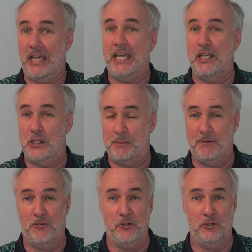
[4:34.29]
days
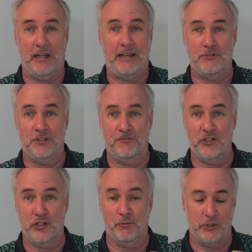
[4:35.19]
before you'll have
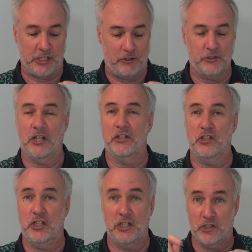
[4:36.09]
sufficient results on the
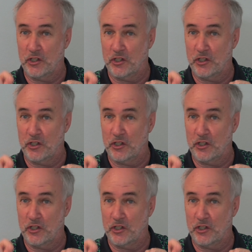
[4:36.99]
sheets